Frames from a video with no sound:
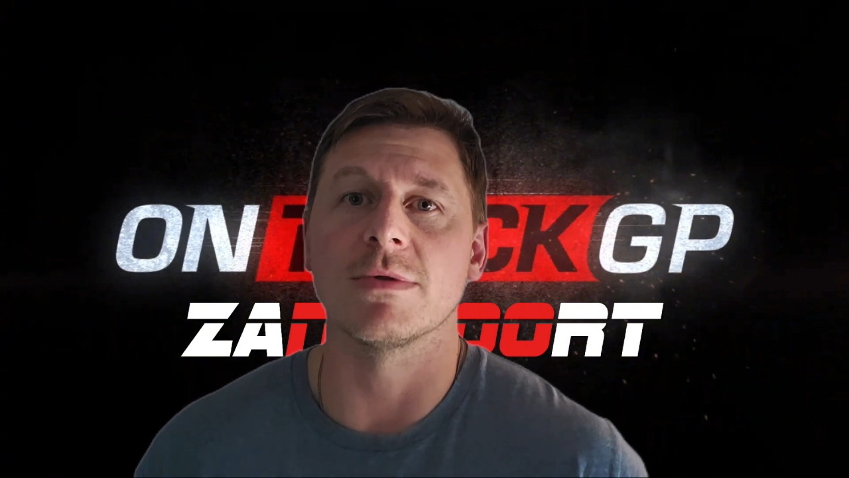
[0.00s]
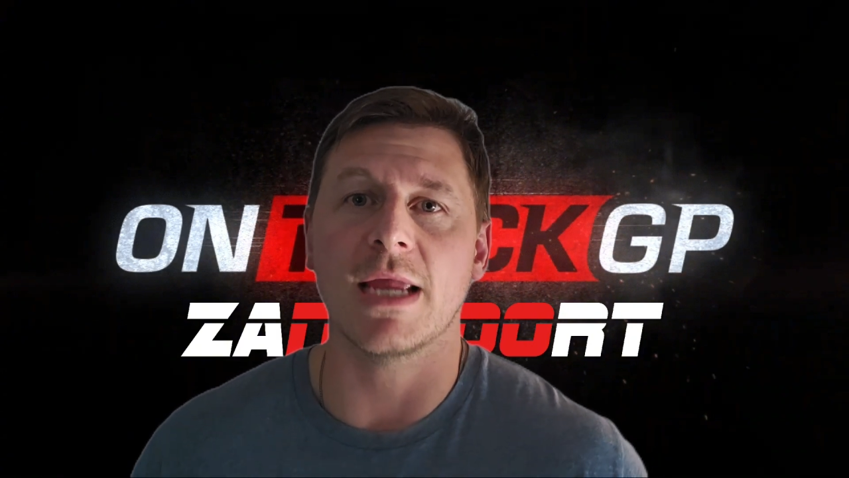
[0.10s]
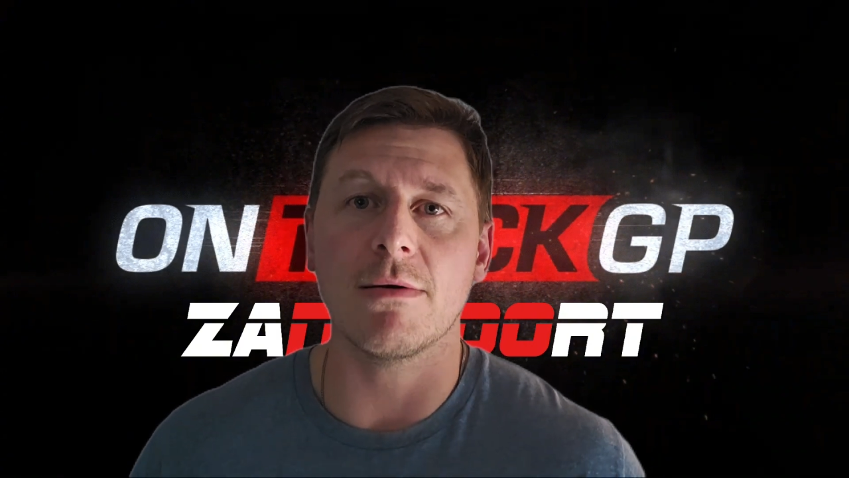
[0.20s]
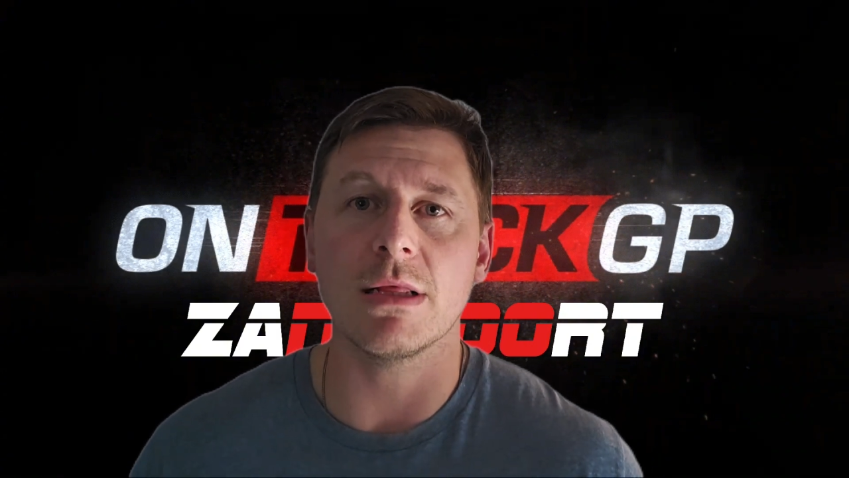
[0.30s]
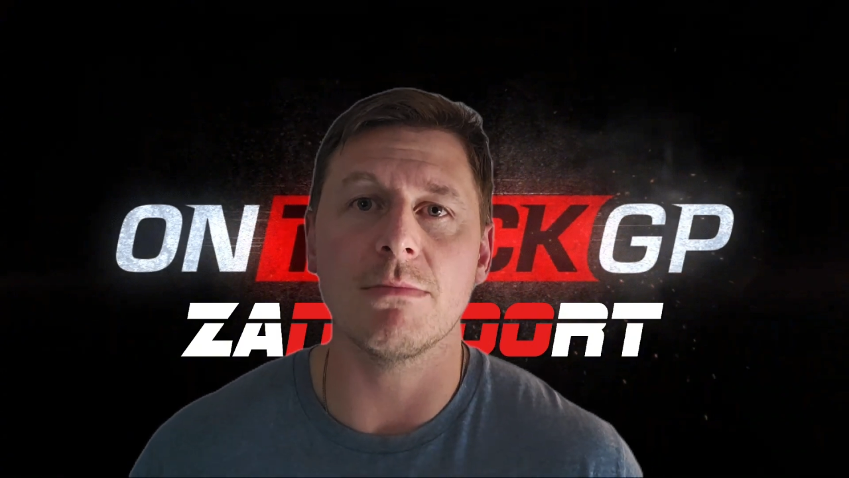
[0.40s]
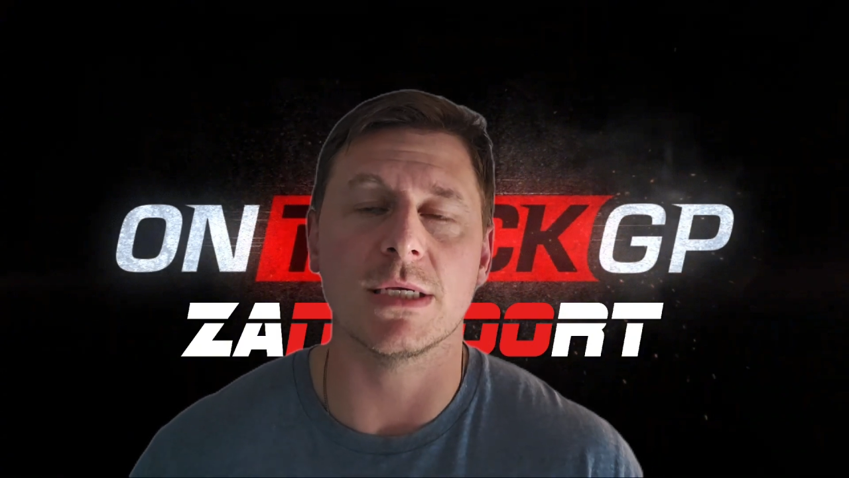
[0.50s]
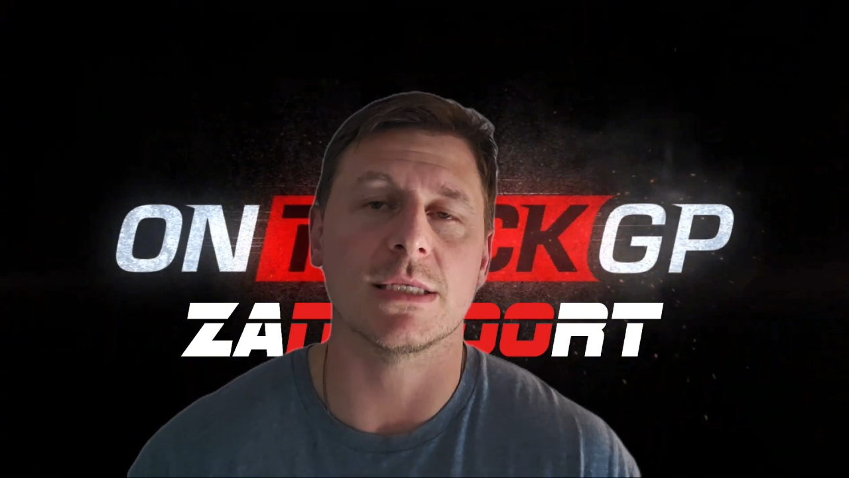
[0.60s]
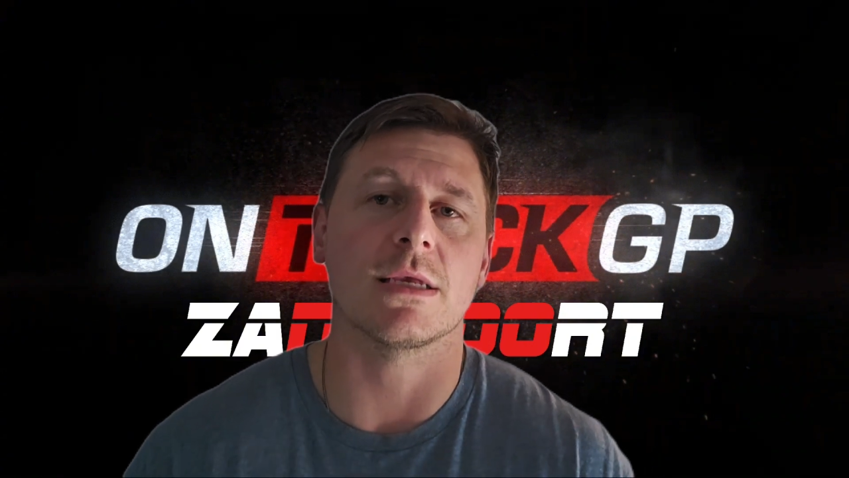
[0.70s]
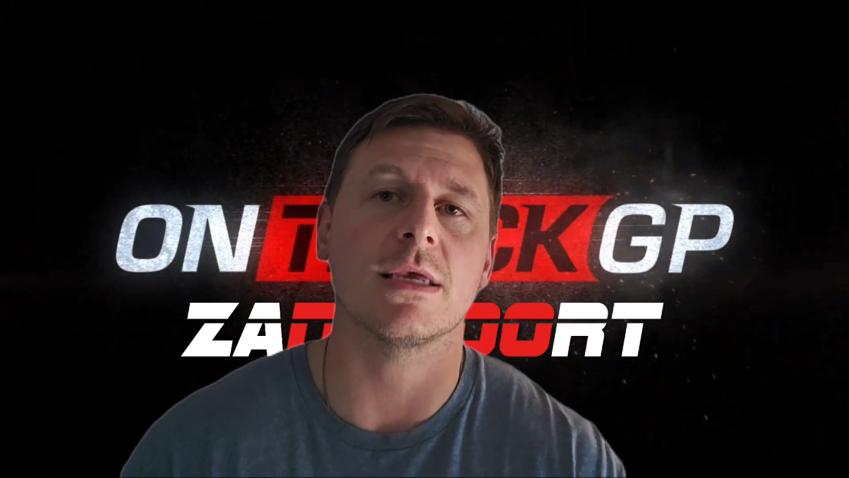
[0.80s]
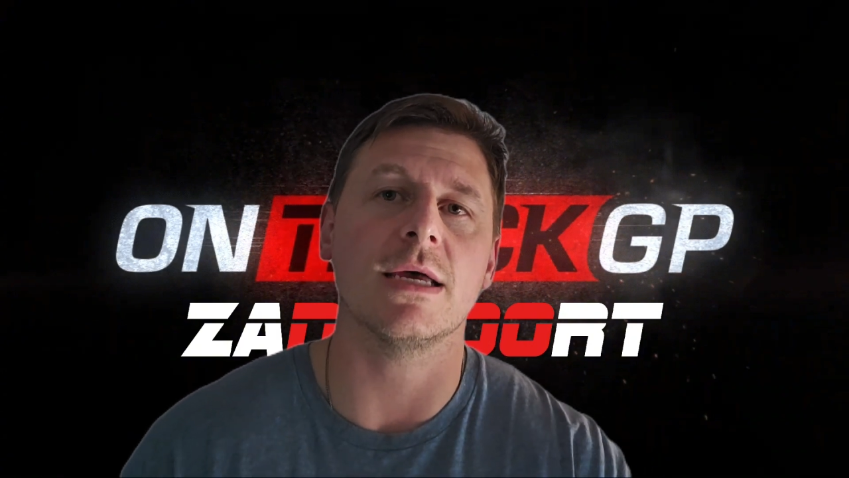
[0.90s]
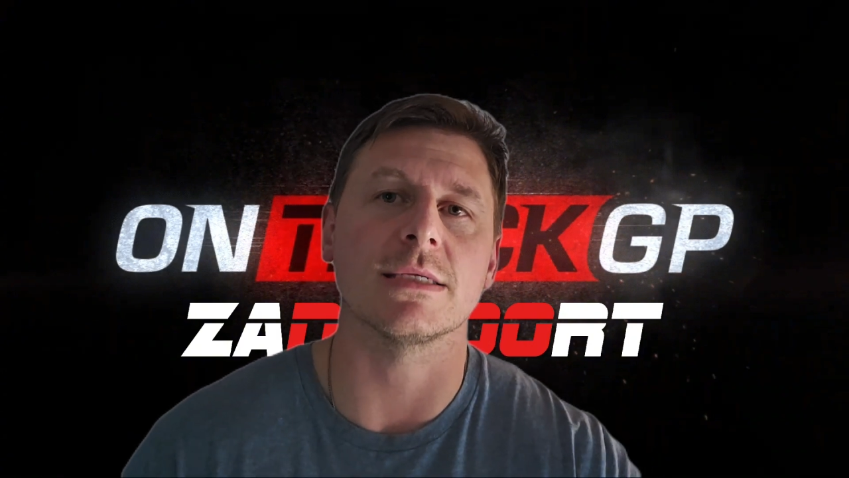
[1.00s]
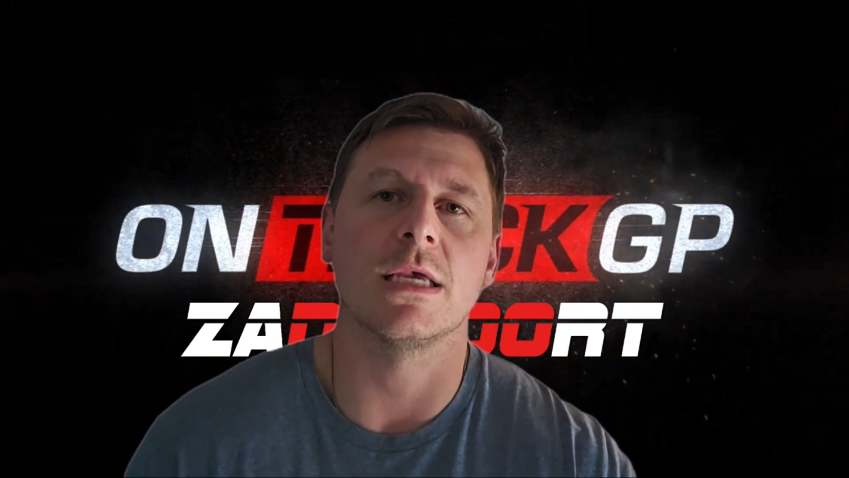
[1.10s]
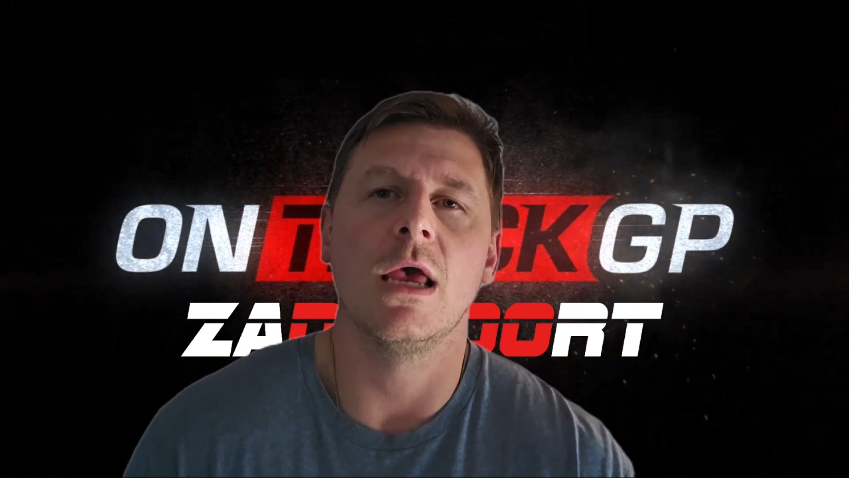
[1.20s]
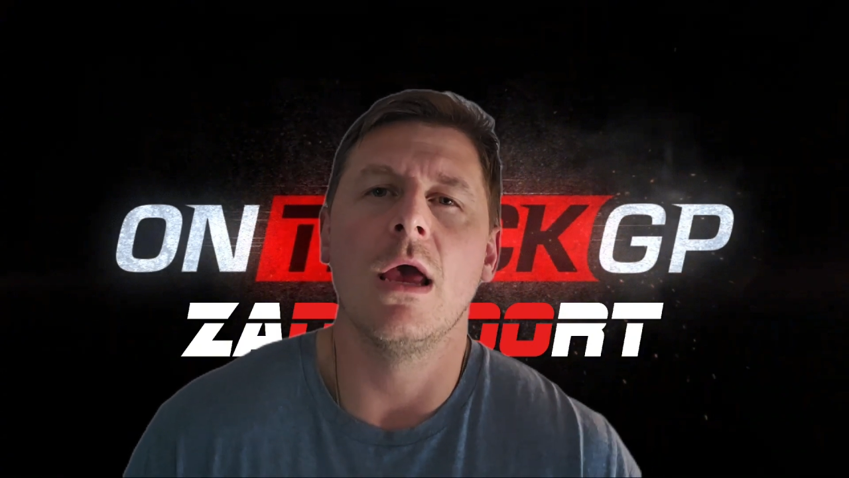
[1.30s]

narrowly missed the cut.